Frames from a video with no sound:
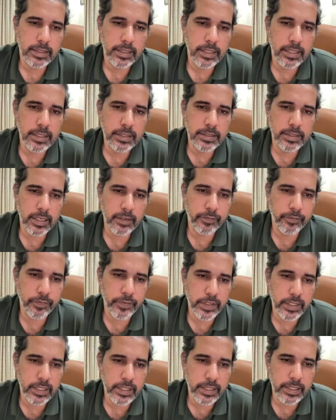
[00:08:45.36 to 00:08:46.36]
these
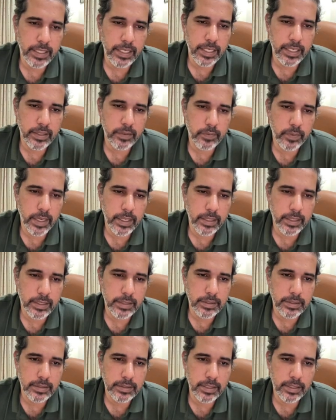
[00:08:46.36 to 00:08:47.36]
affinity
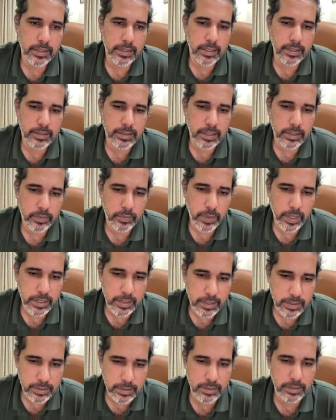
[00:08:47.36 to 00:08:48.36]
advantages and
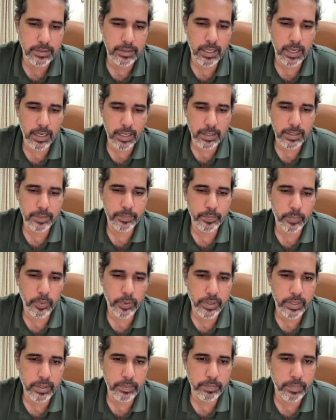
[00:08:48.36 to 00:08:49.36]
disadvantages are
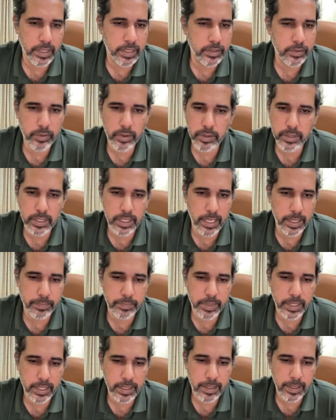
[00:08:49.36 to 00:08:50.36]
important but not
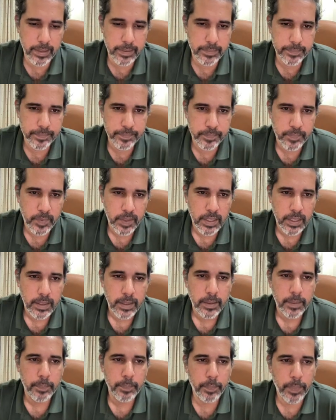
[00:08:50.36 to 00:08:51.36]
game breaking.
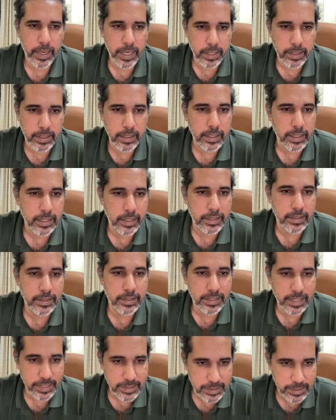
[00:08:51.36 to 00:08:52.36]
But
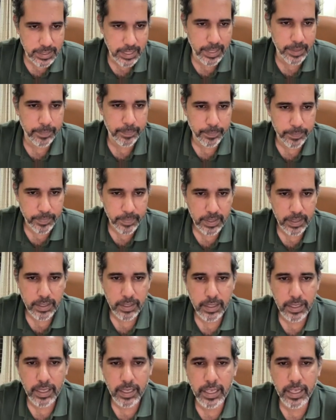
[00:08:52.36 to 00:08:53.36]
in this game,
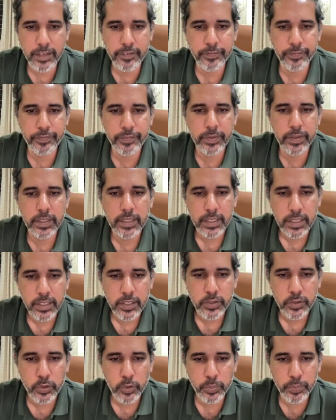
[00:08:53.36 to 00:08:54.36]
if
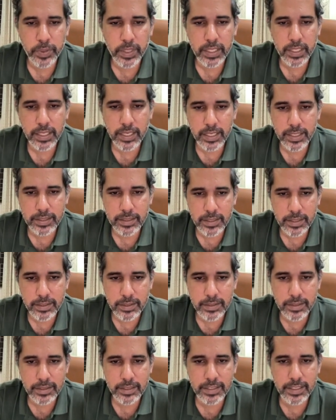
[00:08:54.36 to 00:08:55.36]
you bring in
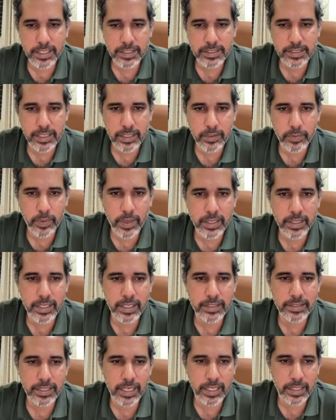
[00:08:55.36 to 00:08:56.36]
a
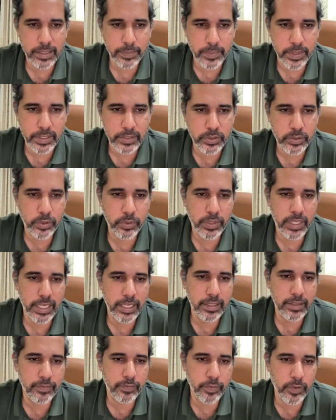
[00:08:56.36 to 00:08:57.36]
disadvantage element, so
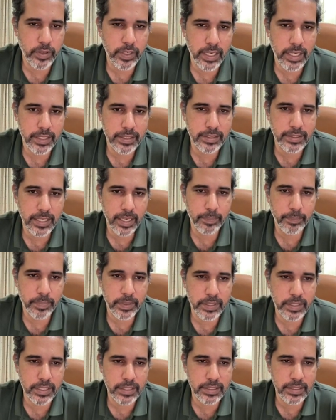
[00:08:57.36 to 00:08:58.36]
like for
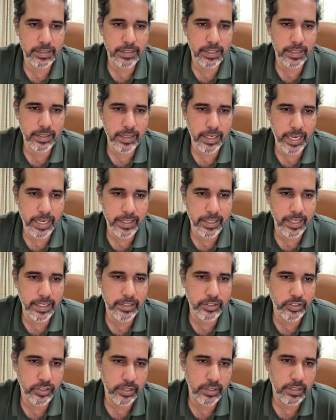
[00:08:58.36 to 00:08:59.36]
example, this is a red
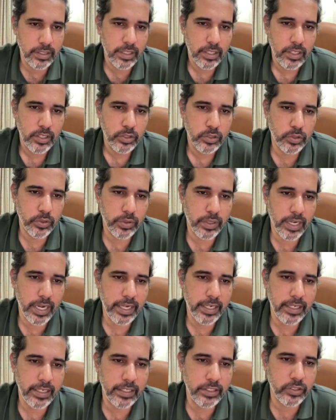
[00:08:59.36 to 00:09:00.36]
dungeon, so
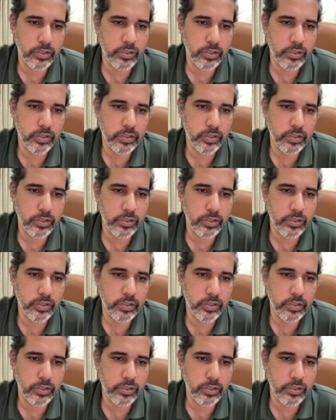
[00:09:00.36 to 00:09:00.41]
red